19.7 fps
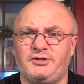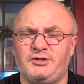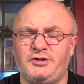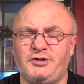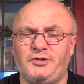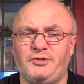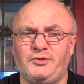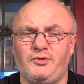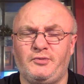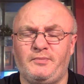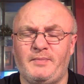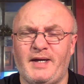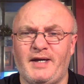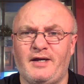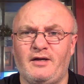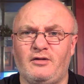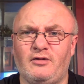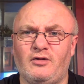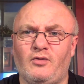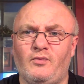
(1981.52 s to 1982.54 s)
to make
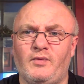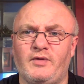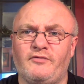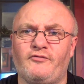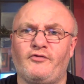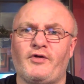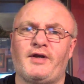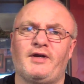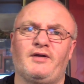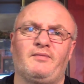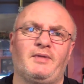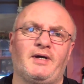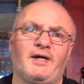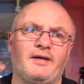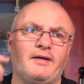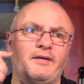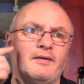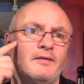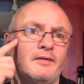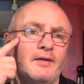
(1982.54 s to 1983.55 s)
a lot with a friend of
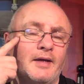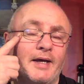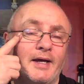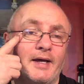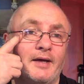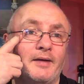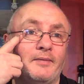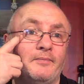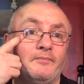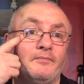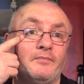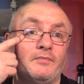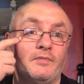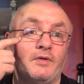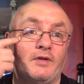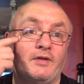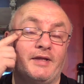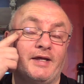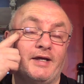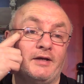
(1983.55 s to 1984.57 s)
mine,
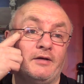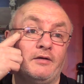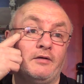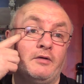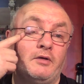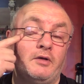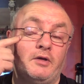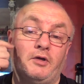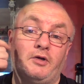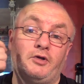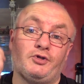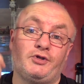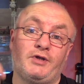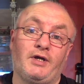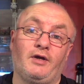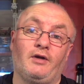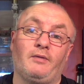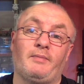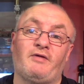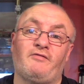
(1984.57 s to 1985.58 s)
and then she
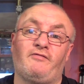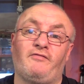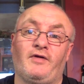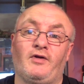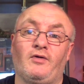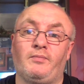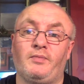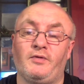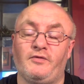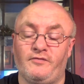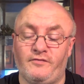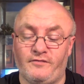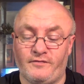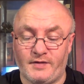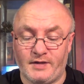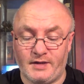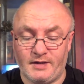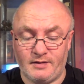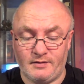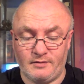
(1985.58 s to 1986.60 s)
got a bit fed up with
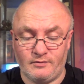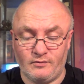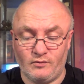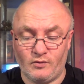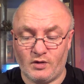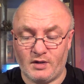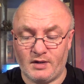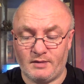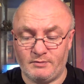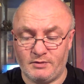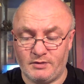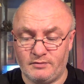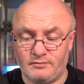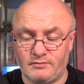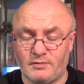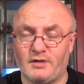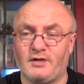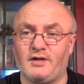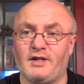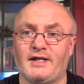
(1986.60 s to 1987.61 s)
Warhammer,
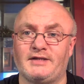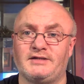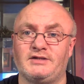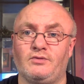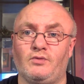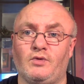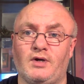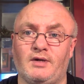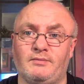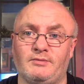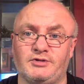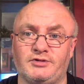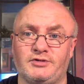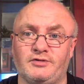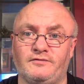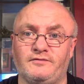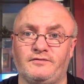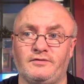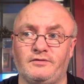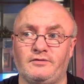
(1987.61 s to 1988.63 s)
collecting the Warhammer
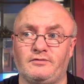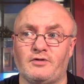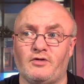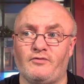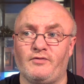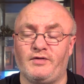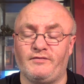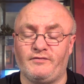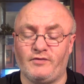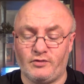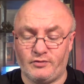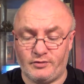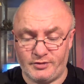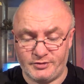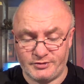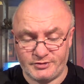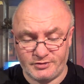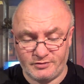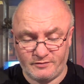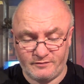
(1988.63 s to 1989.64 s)
stuff, and got rid of all her
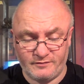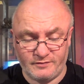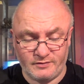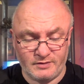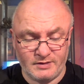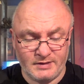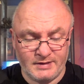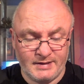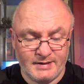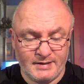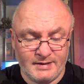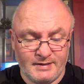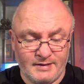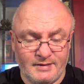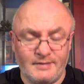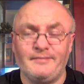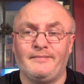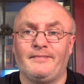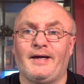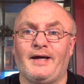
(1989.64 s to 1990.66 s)
stuff, and
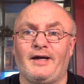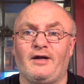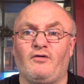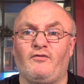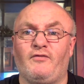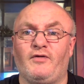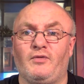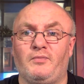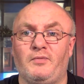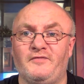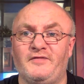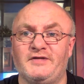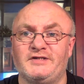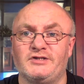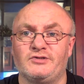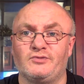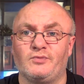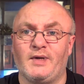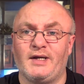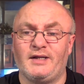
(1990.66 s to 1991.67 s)
I got fed up with it
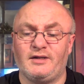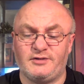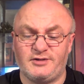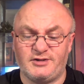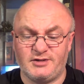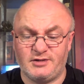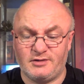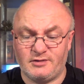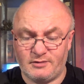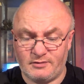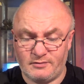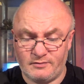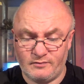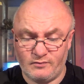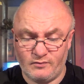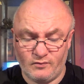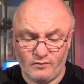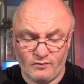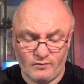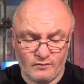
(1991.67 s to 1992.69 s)
as well, so
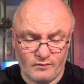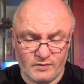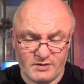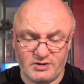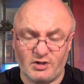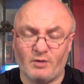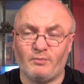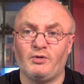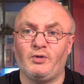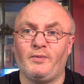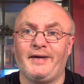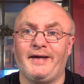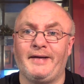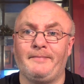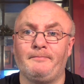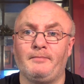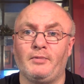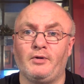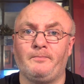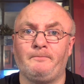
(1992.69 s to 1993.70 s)
we stopped doing it.
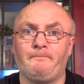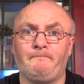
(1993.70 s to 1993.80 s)
But